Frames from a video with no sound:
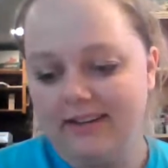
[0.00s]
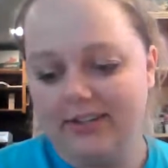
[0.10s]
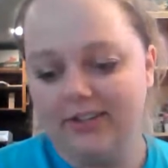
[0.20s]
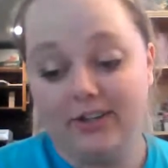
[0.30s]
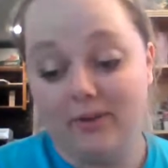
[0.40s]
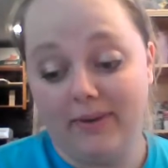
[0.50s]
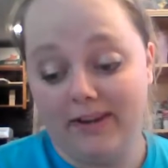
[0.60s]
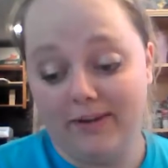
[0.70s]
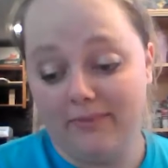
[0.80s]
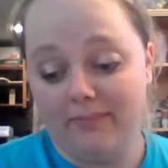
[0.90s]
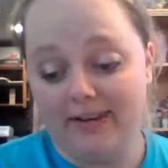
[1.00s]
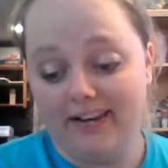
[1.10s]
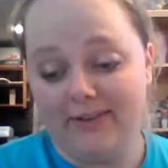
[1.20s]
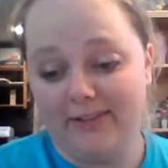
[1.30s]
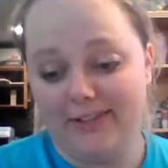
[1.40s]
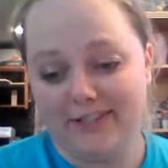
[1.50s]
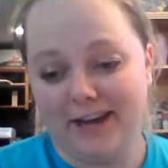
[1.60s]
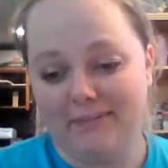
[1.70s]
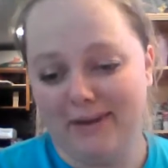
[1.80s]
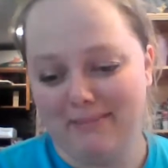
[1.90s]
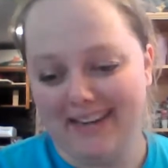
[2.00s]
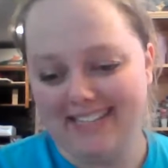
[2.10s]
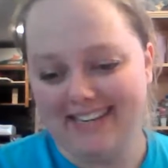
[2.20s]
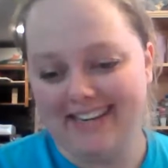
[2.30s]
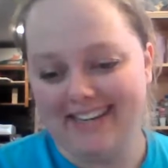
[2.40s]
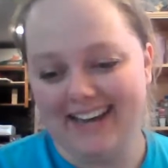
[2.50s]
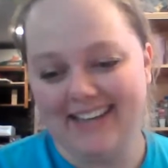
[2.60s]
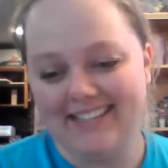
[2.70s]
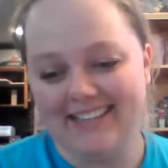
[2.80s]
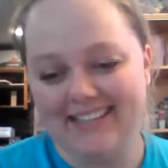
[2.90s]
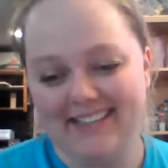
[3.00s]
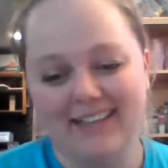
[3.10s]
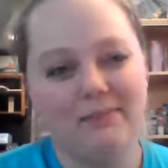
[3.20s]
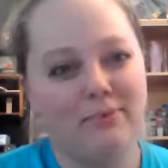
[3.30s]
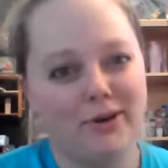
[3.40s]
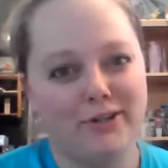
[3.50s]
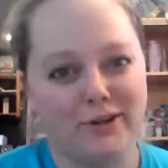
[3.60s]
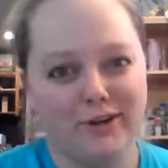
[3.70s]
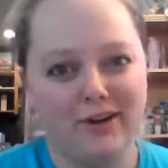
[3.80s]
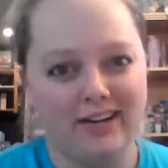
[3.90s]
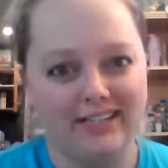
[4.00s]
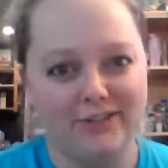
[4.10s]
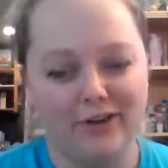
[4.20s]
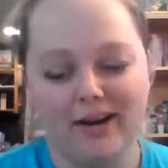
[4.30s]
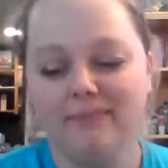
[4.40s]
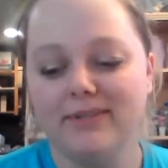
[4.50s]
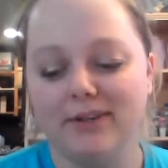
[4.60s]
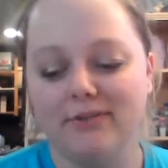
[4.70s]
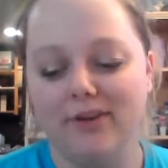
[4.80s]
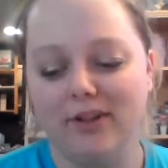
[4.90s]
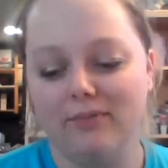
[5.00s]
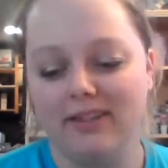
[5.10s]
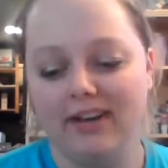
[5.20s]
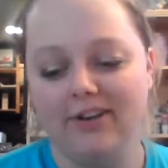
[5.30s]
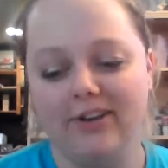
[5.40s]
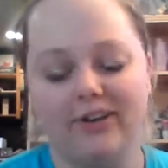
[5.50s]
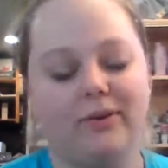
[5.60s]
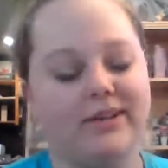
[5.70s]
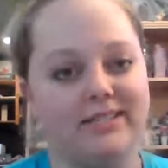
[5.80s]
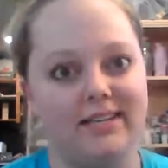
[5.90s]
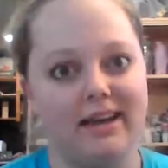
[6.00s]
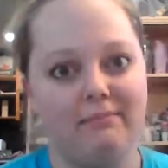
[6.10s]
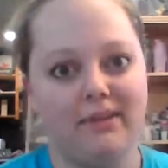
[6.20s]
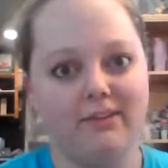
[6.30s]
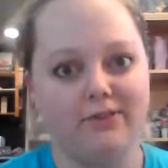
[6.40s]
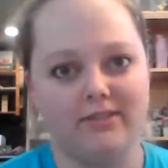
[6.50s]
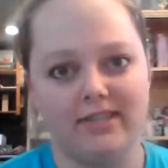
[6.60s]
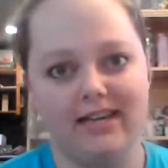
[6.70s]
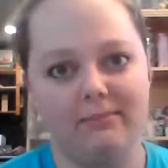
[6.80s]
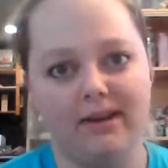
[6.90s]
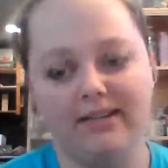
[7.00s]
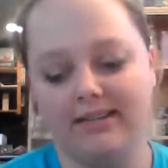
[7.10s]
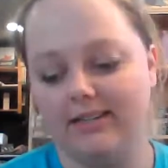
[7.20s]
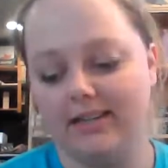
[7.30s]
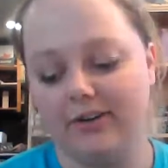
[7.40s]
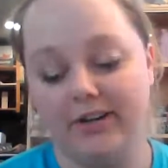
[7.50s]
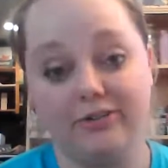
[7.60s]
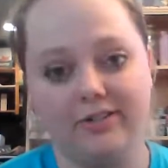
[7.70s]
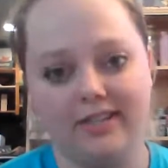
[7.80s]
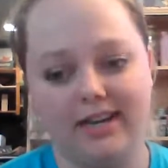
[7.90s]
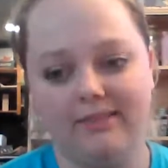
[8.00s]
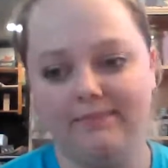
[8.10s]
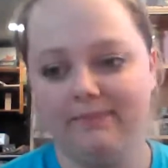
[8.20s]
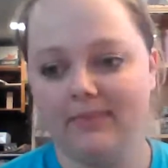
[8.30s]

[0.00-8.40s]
I should know my own, but I always just copy and paste it. Yes, it's the Brooke Turner on Instagram. So follow me there and you can always DM me if you see any paintings that you're interested in.